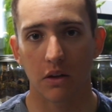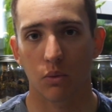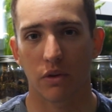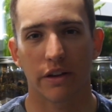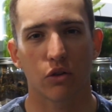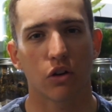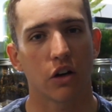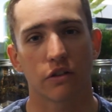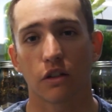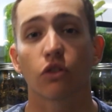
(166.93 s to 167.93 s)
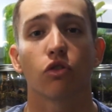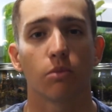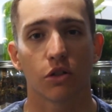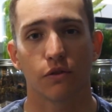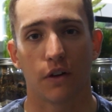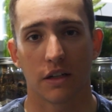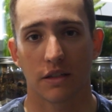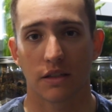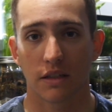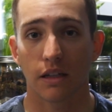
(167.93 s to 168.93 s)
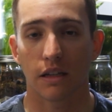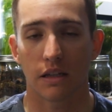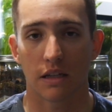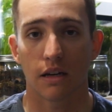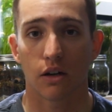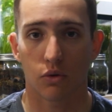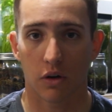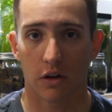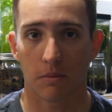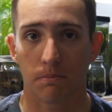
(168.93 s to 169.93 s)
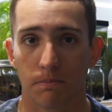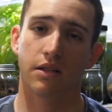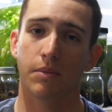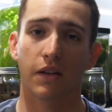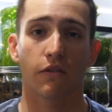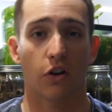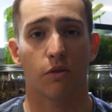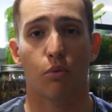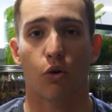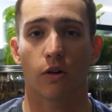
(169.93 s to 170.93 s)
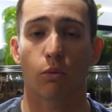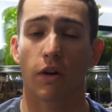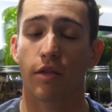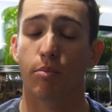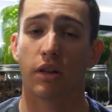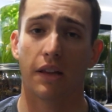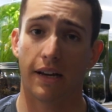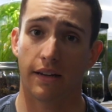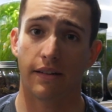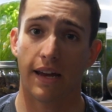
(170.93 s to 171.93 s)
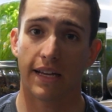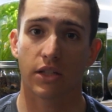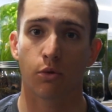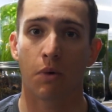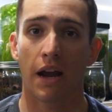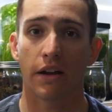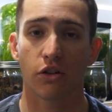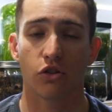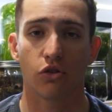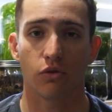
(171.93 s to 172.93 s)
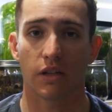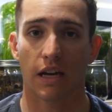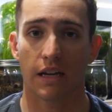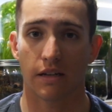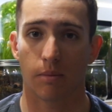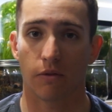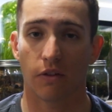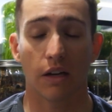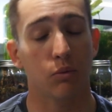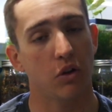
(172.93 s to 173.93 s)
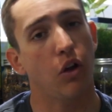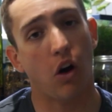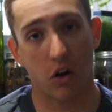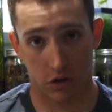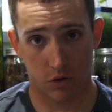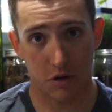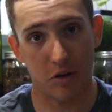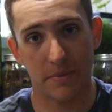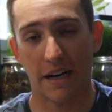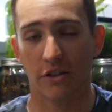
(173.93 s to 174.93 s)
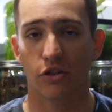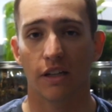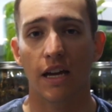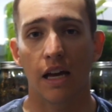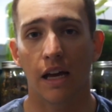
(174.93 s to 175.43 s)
without causing too much fuss in the aquarium. Something very important with planted tanks when choosing a type of light, well, all aquariums actually,